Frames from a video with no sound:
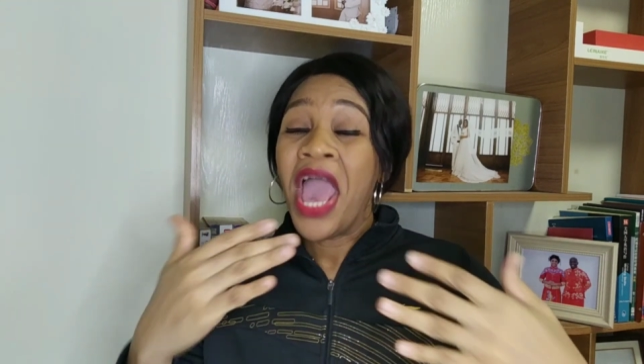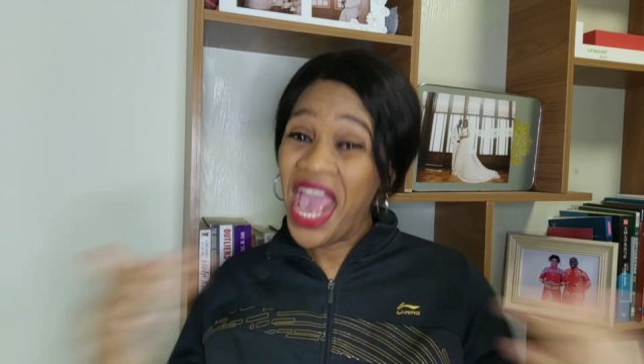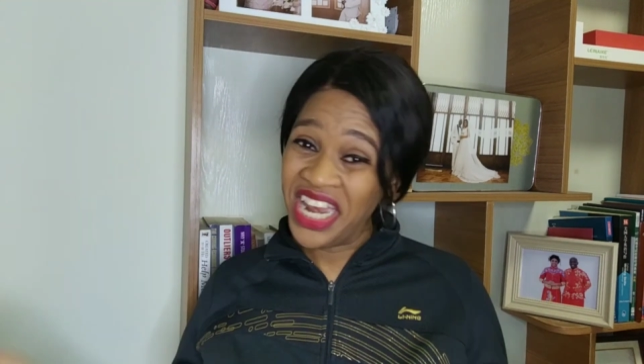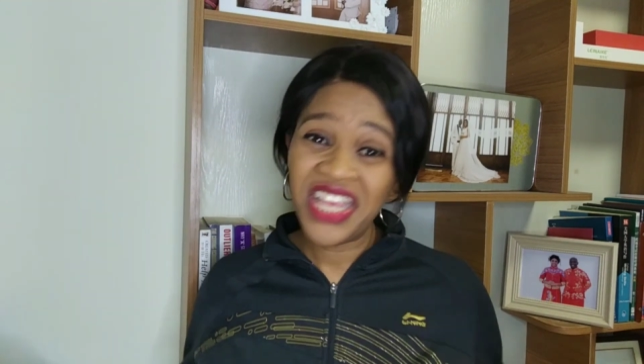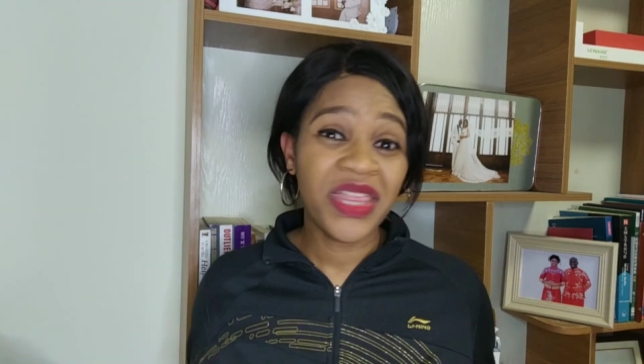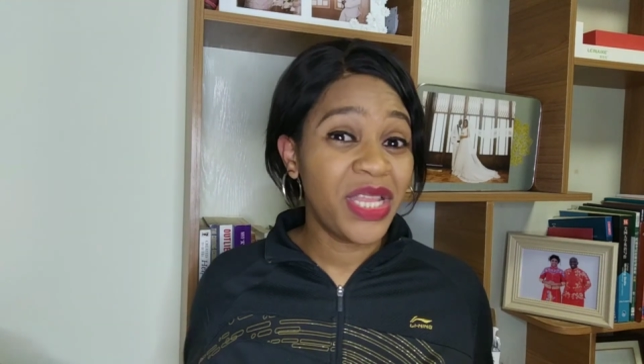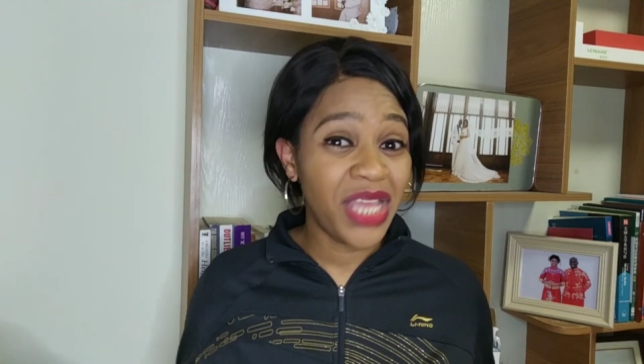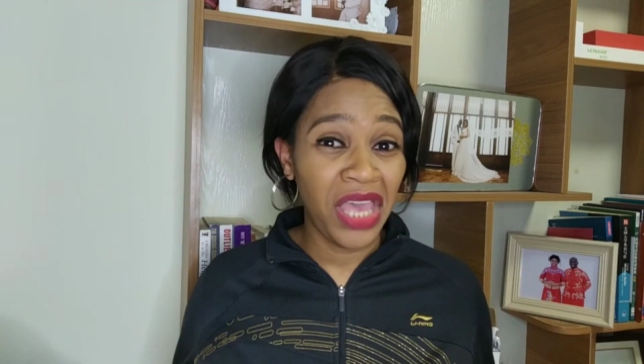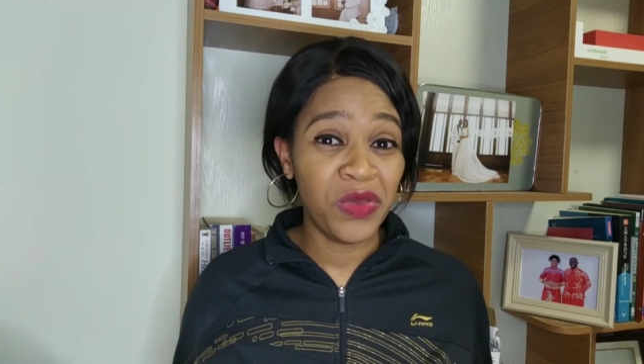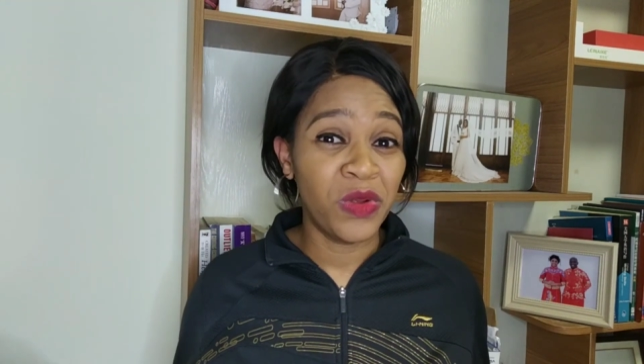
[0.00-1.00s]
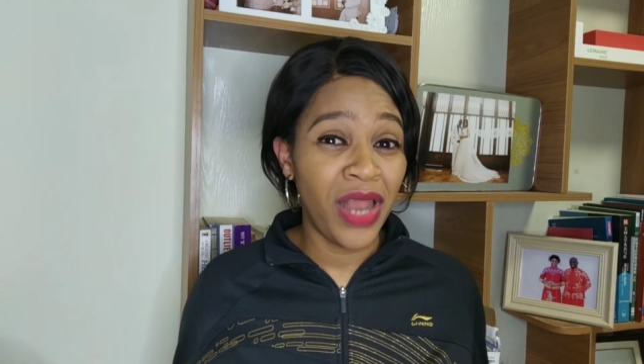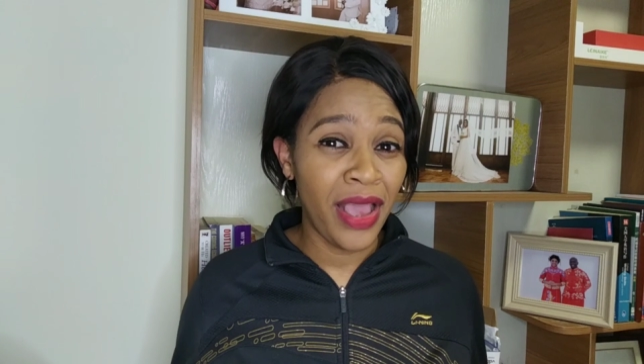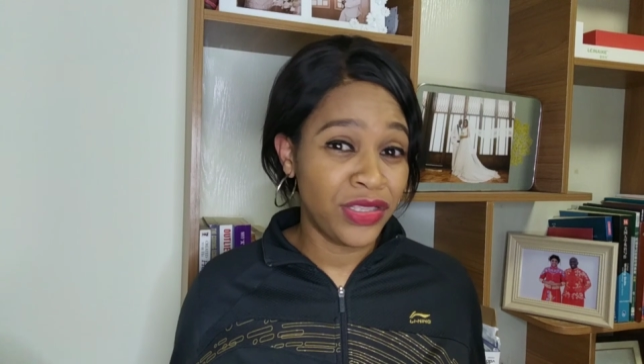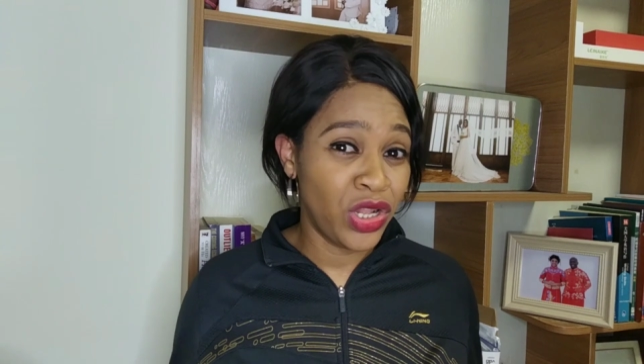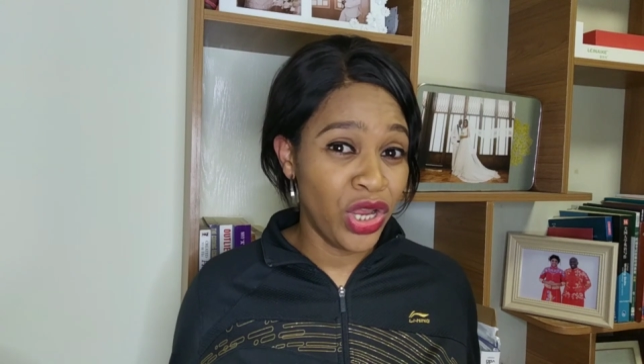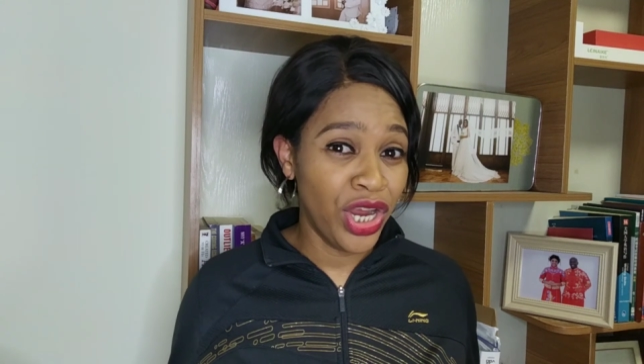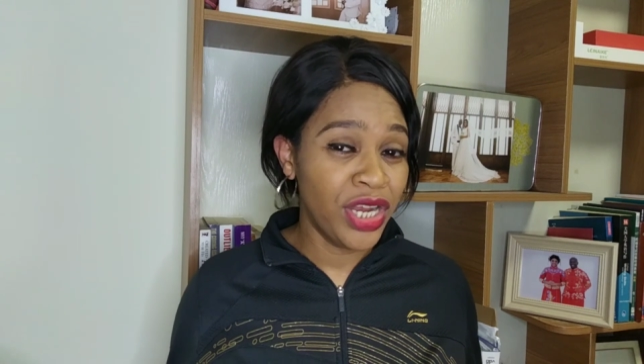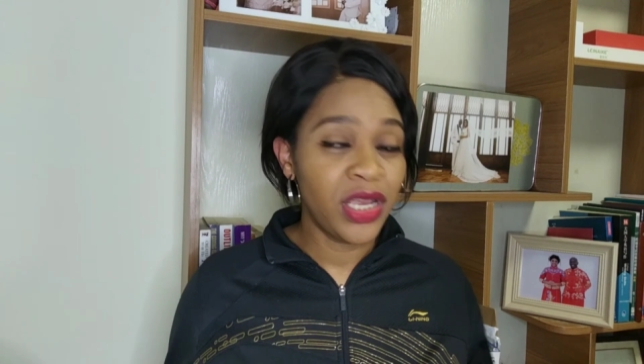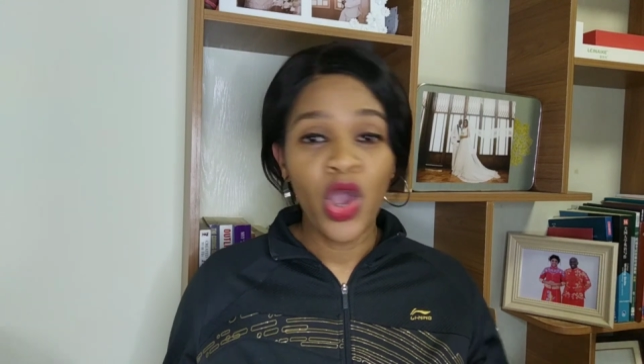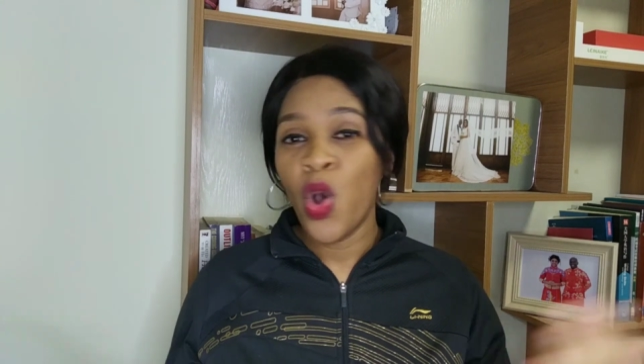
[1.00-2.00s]
anything that you would like to
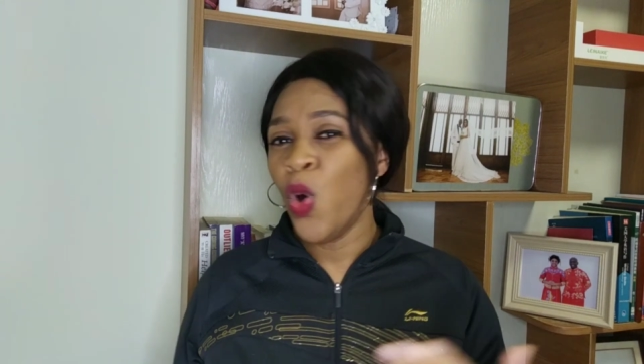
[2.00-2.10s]
learn,